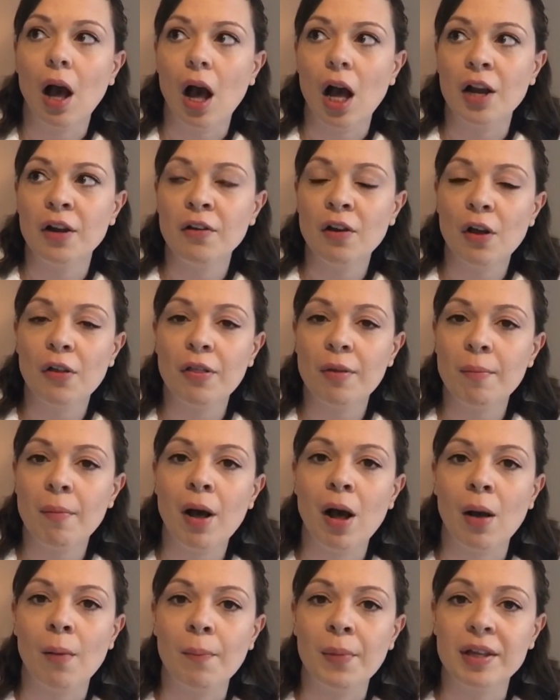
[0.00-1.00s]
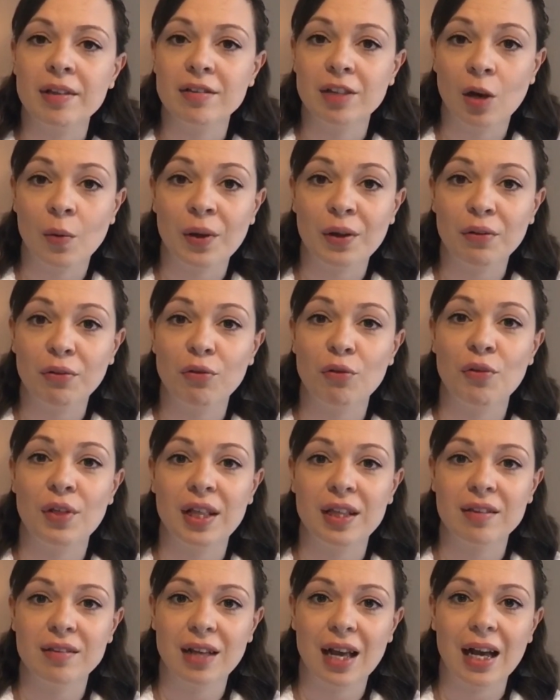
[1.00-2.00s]
another mum is going through the
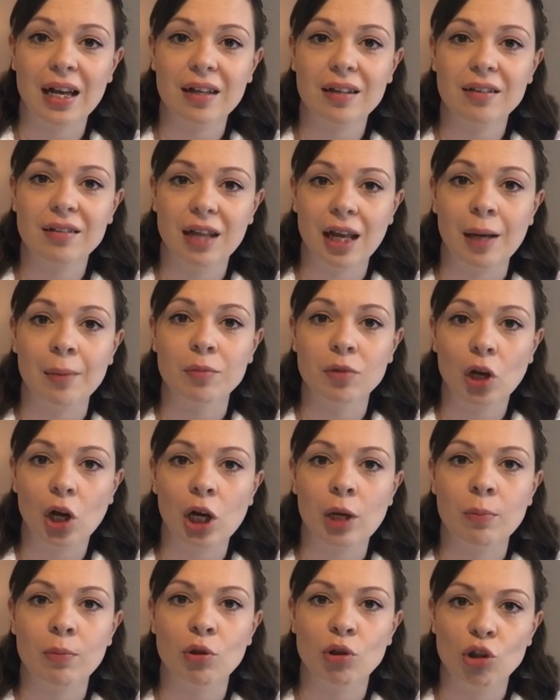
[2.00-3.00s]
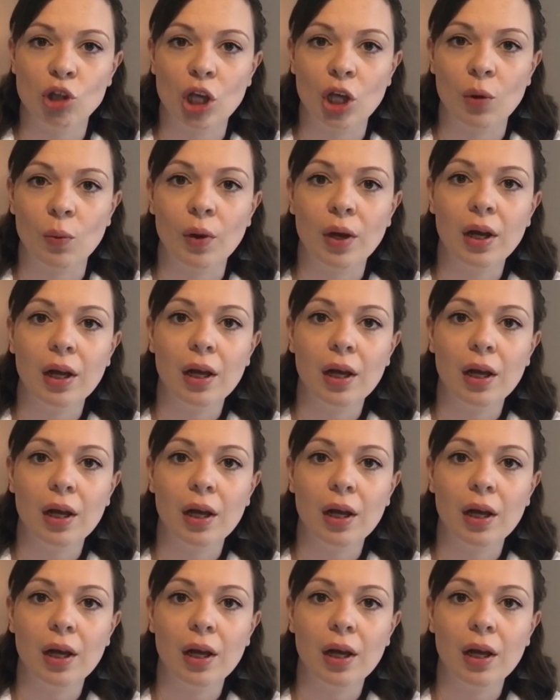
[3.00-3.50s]
exact same time as you.